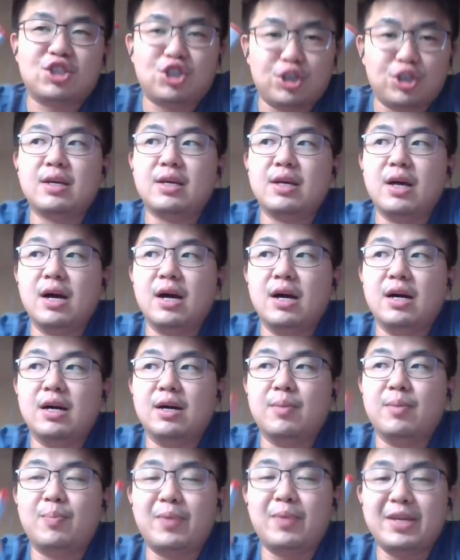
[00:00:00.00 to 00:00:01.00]
Right.
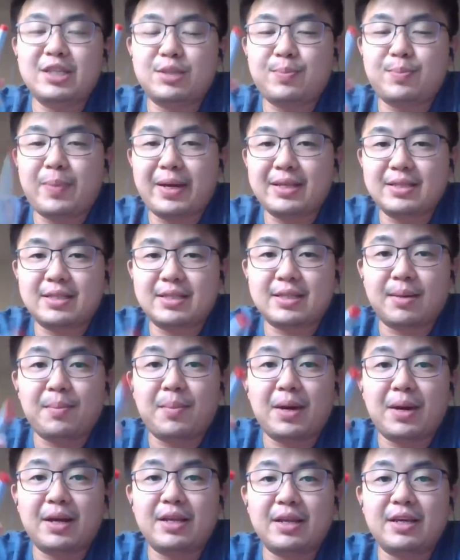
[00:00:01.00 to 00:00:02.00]
Please
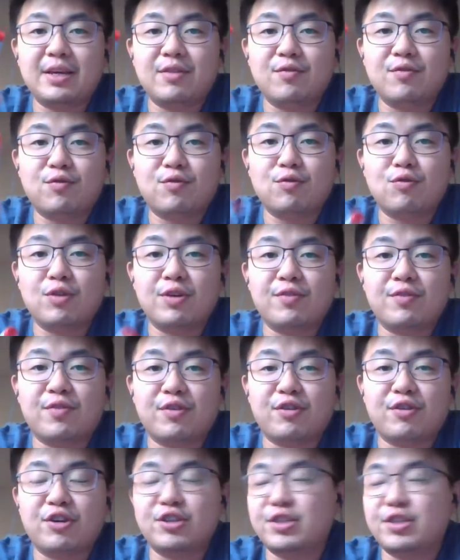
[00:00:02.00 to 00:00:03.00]
spend some money in
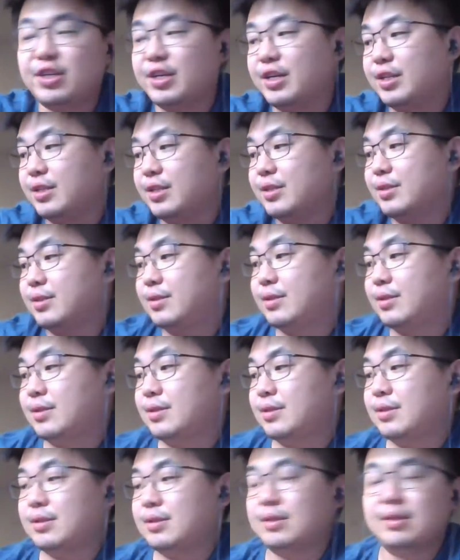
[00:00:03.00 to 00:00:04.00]
fully furnishing it.
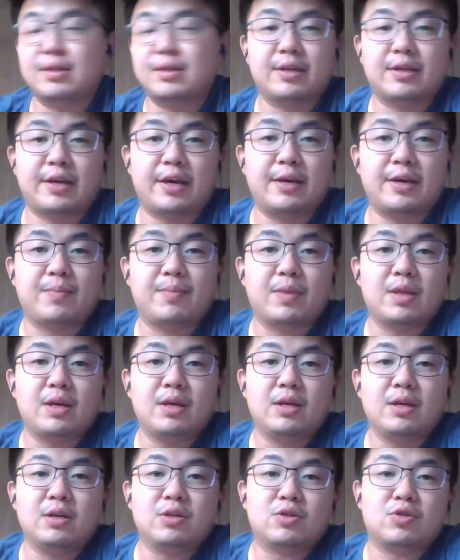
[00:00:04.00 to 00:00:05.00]
Okay.
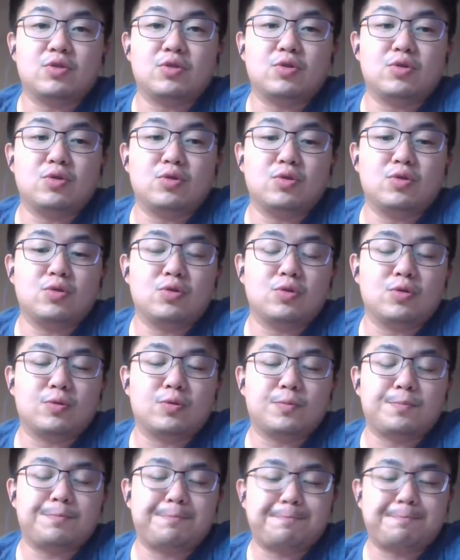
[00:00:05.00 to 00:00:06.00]
So
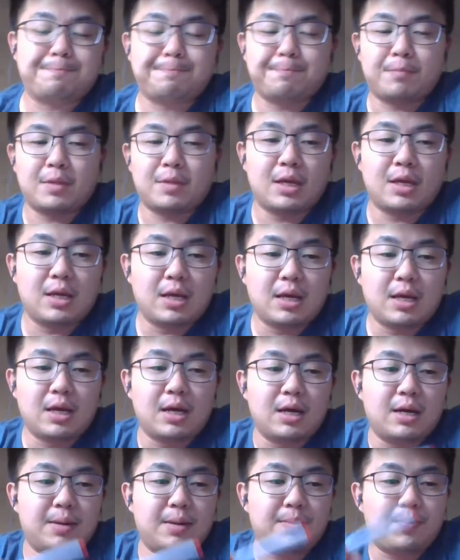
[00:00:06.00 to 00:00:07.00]

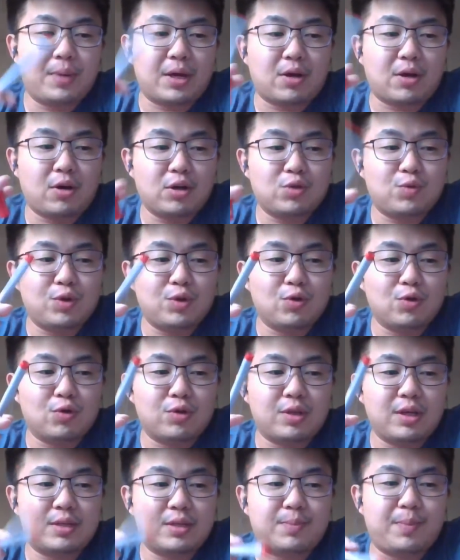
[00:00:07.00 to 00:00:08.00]
because we
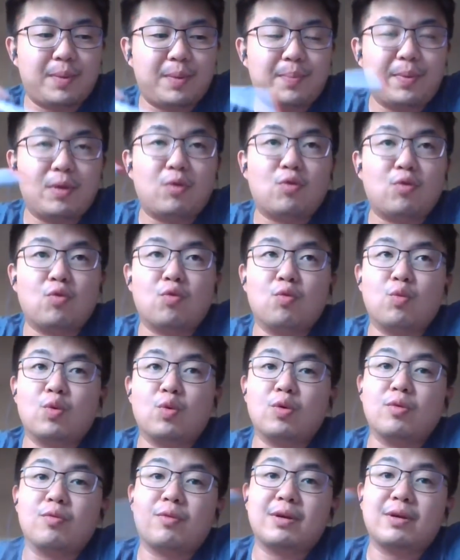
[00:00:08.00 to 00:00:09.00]
notice people
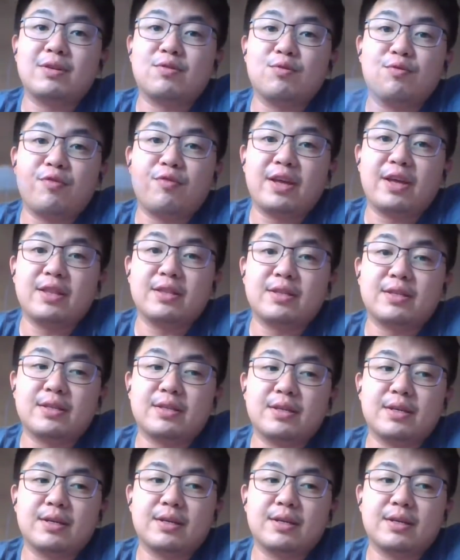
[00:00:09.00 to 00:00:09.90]
who would want to rent